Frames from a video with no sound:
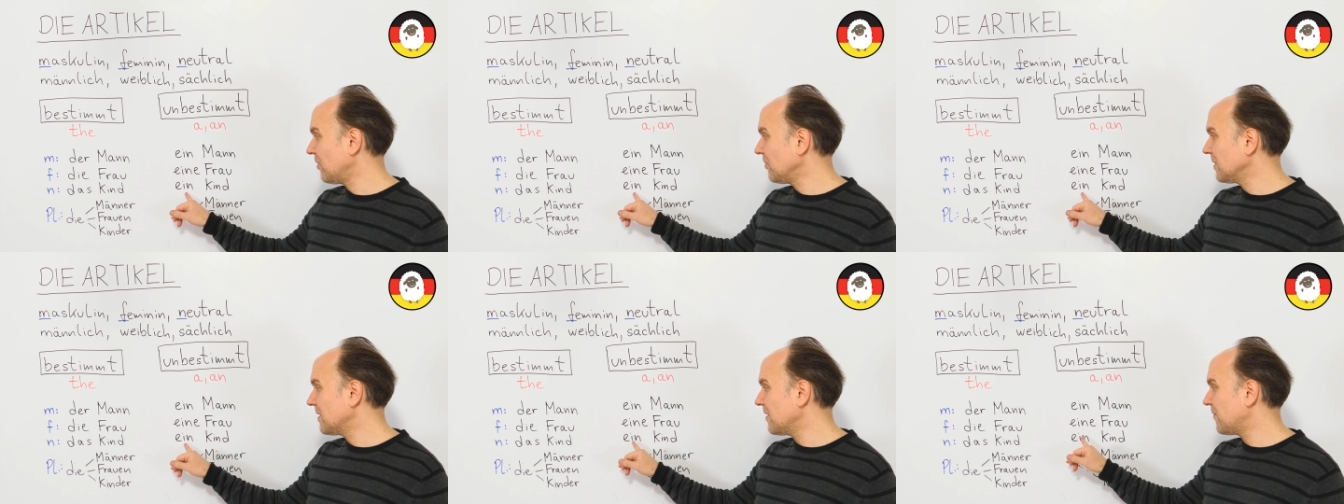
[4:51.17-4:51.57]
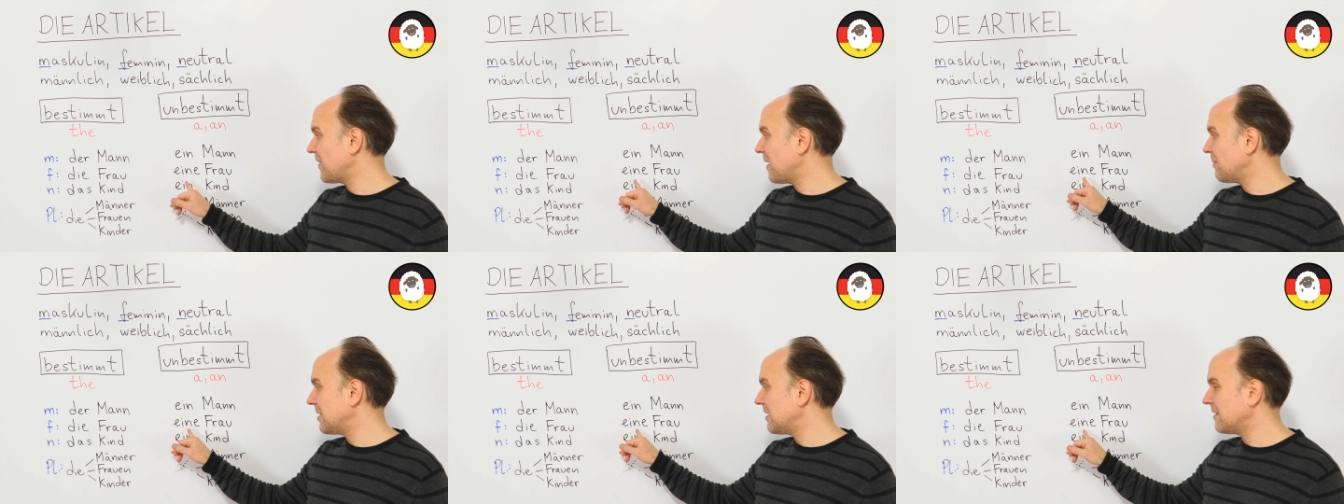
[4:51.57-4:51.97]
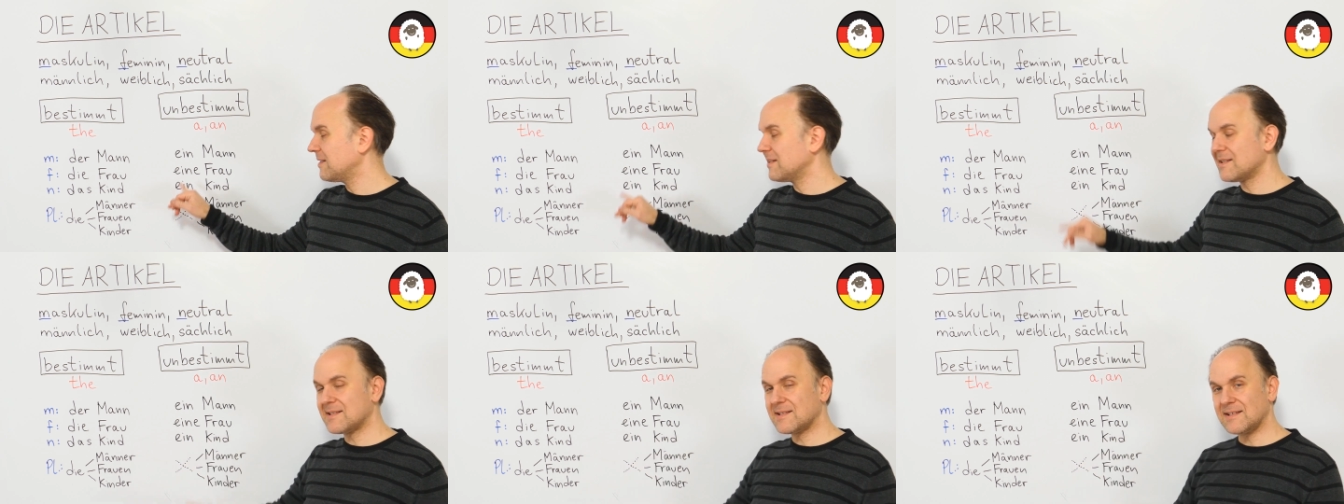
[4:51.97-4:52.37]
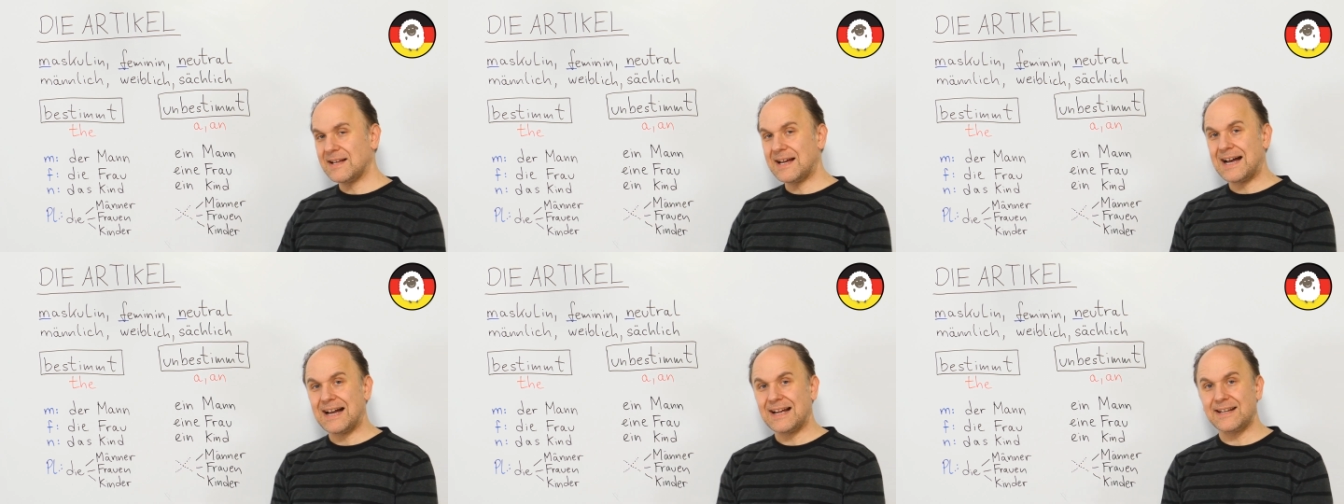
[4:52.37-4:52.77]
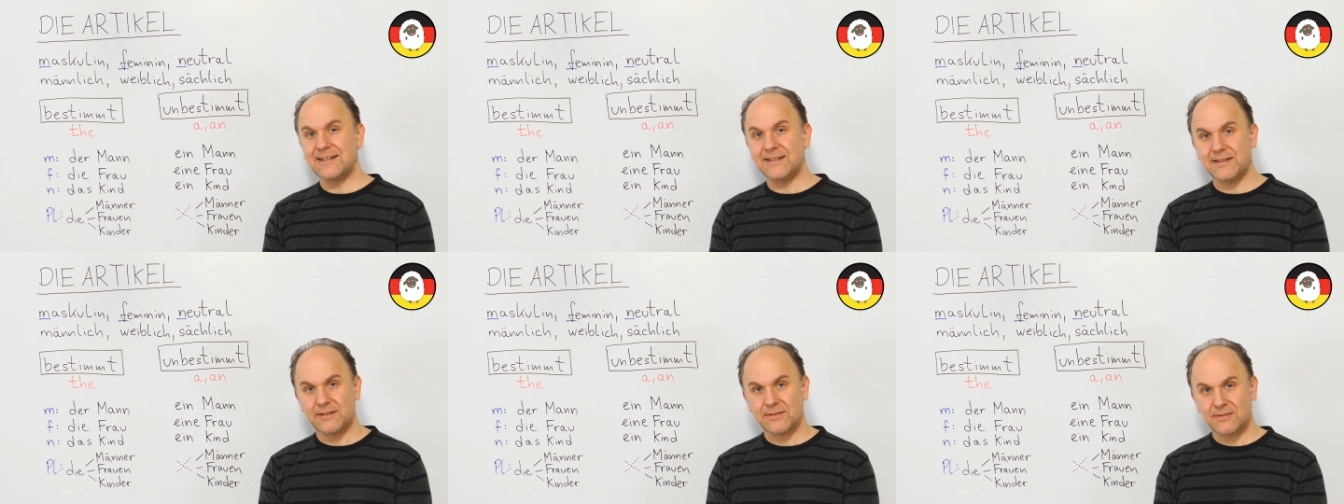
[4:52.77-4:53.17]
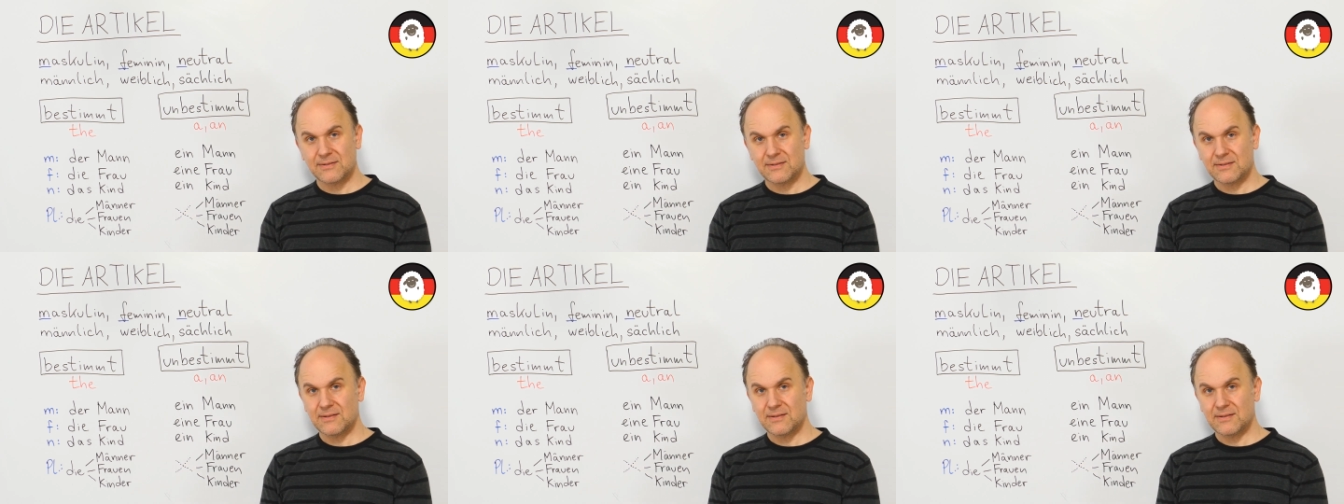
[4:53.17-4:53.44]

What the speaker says: Only the feminine is eine.